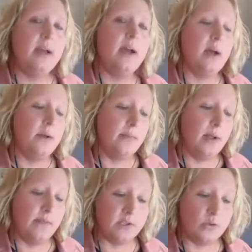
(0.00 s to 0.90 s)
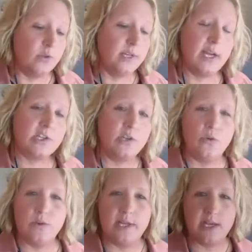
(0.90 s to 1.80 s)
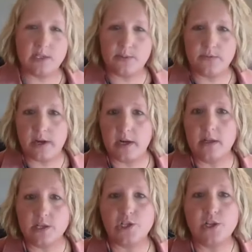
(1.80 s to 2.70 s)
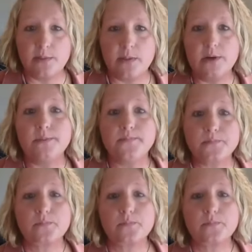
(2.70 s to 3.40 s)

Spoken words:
and the student actually only has to provide a lunch number